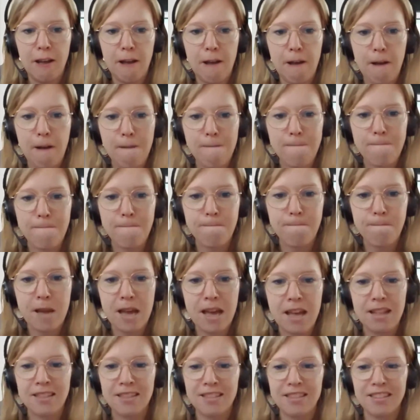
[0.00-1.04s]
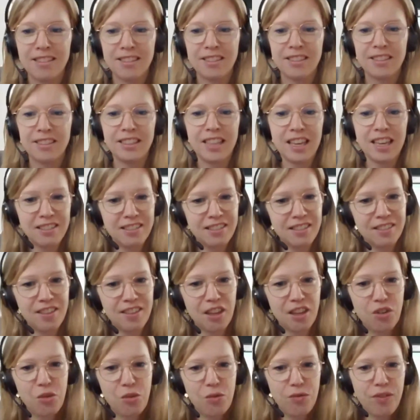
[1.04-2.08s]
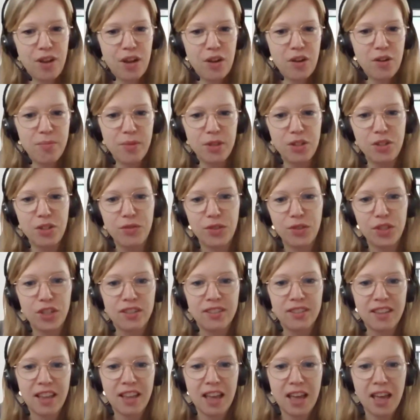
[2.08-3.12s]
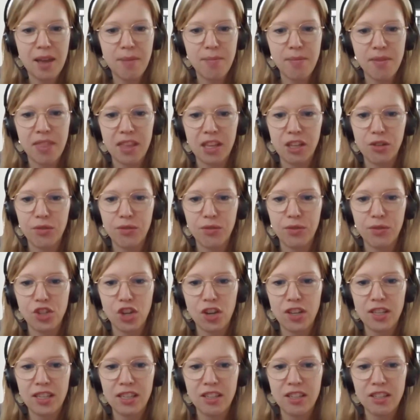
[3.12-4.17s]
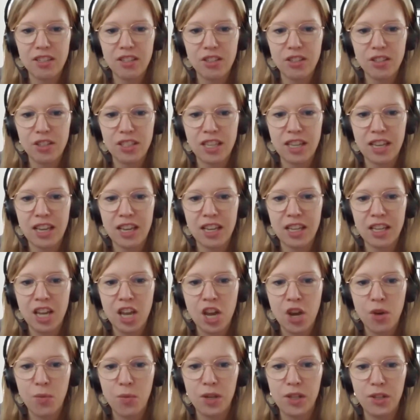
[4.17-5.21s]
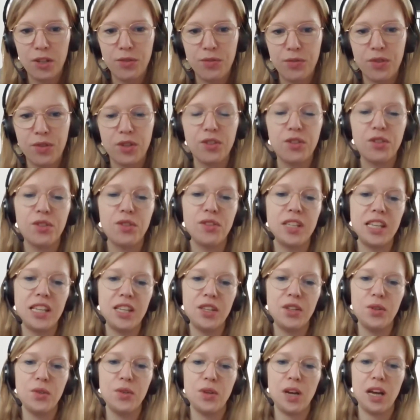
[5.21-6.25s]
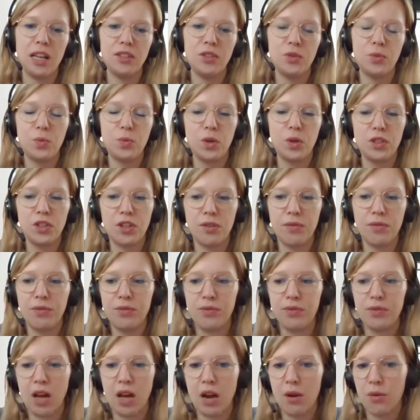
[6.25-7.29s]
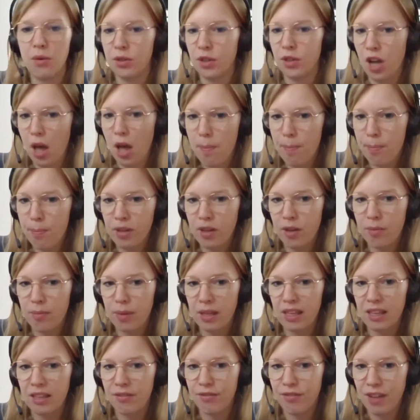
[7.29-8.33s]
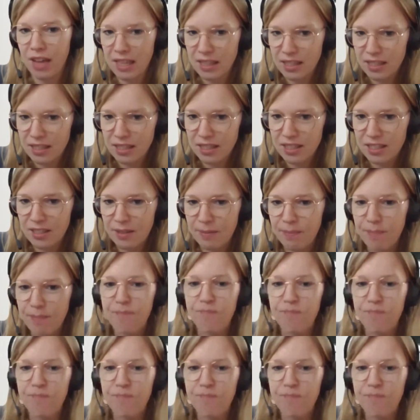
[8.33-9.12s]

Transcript: Yes, thank you very much for your time. Thank you for joining us today. We look forward to seeing you at one of our upcoming events.